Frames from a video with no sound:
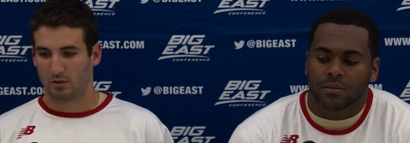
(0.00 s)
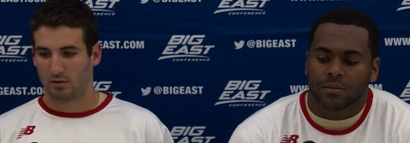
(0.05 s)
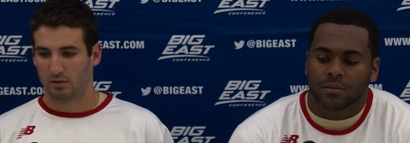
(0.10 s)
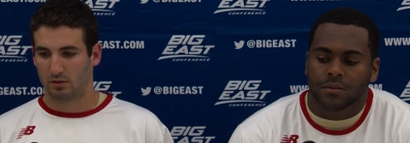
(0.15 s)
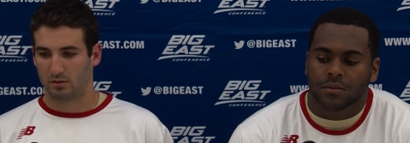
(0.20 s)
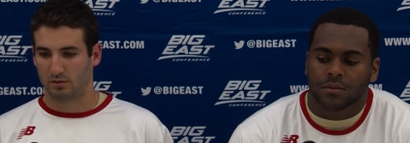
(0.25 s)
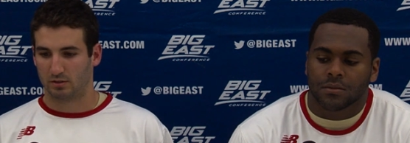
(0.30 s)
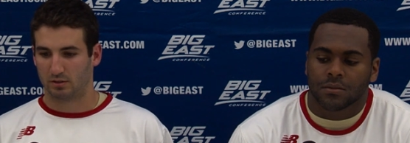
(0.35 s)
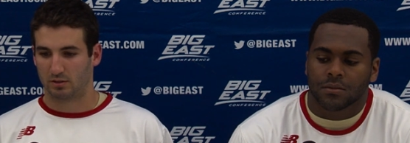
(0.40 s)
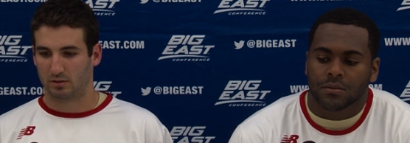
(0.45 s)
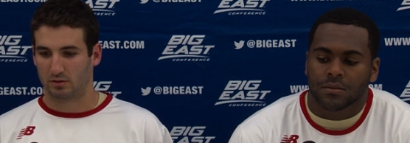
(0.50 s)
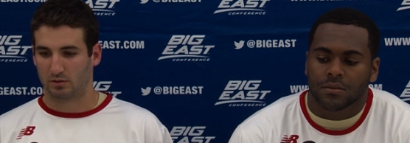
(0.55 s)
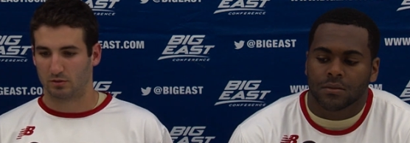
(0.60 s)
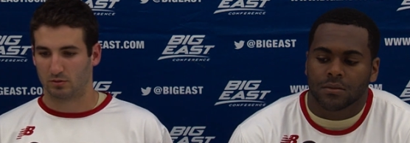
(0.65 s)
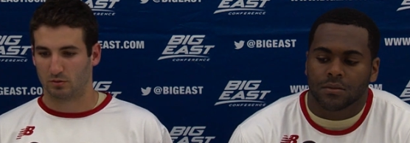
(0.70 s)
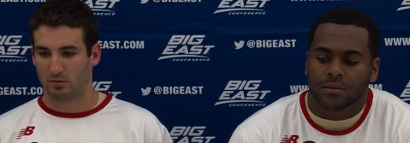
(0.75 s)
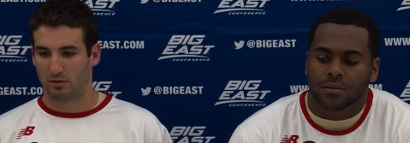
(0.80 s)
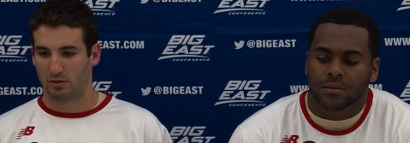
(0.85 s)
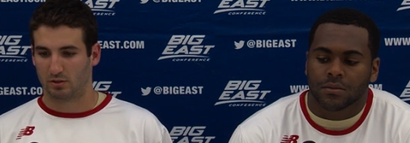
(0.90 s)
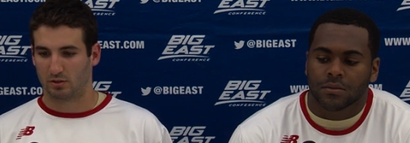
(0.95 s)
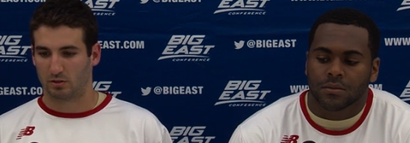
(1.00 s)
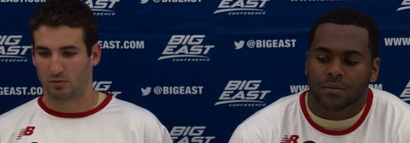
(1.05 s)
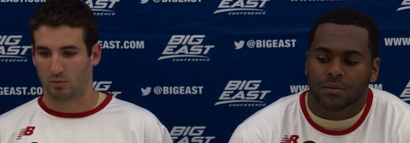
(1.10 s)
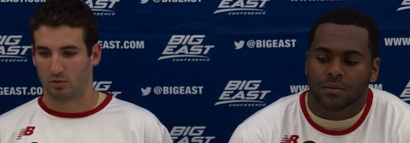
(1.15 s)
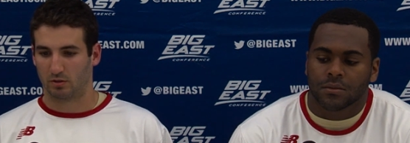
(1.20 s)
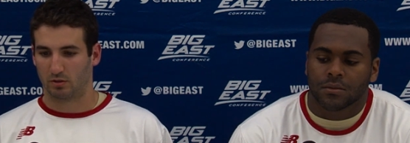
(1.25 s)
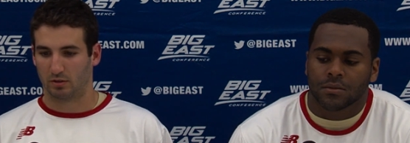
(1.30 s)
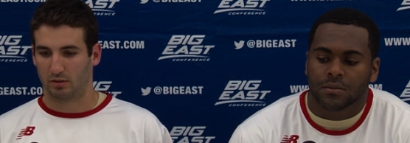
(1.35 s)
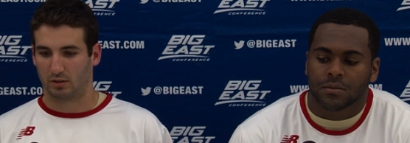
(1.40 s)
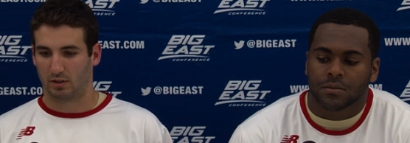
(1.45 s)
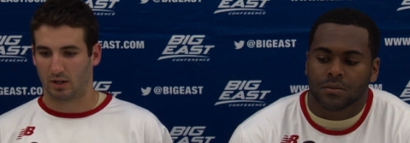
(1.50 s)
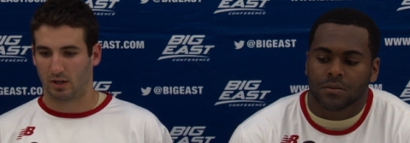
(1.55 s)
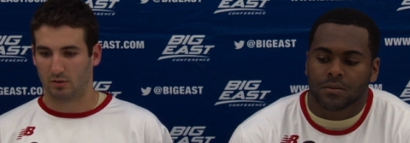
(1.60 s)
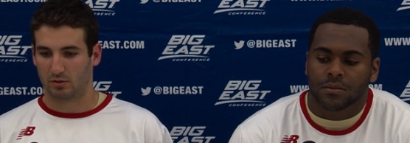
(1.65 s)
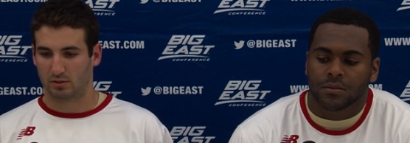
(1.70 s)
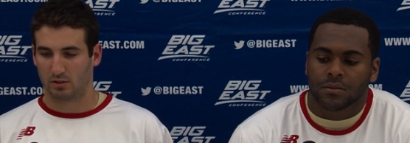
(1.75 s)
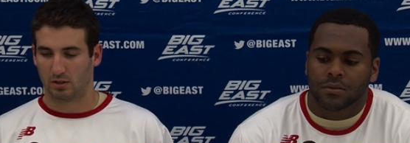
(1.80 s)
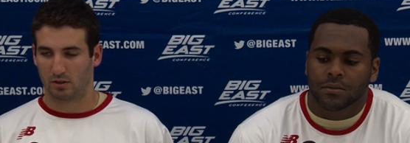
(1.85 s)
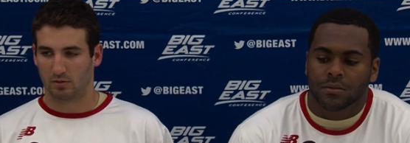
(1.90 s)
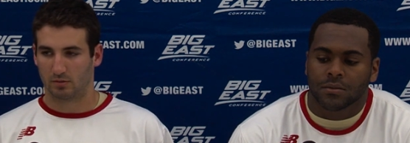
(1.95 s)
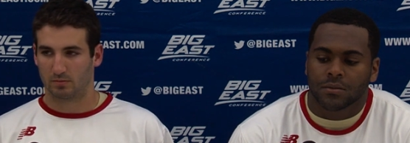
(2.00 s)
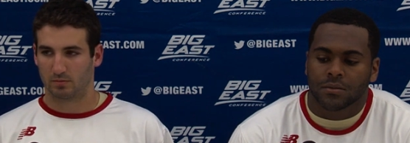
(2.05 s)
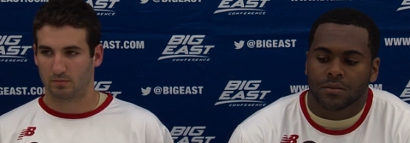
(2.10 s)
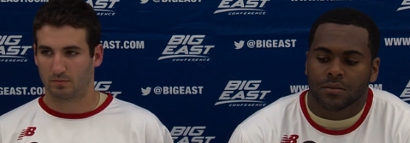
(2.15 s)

Speaker 1: because this is this is what really counts now.